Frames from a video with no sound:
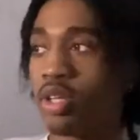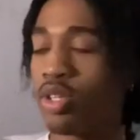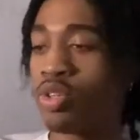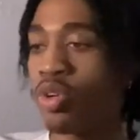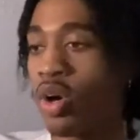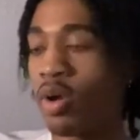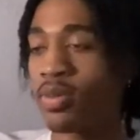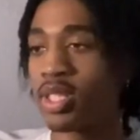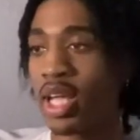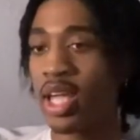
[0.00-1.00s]
You know what I'm
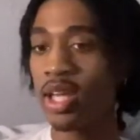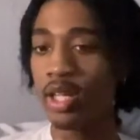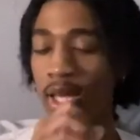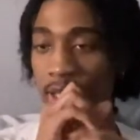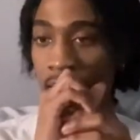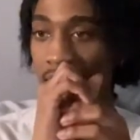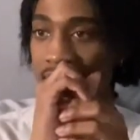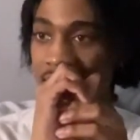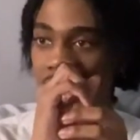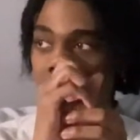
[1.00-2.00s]
saying? And like I
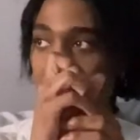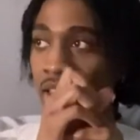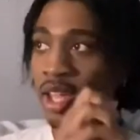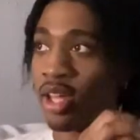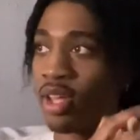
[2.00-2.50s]
say,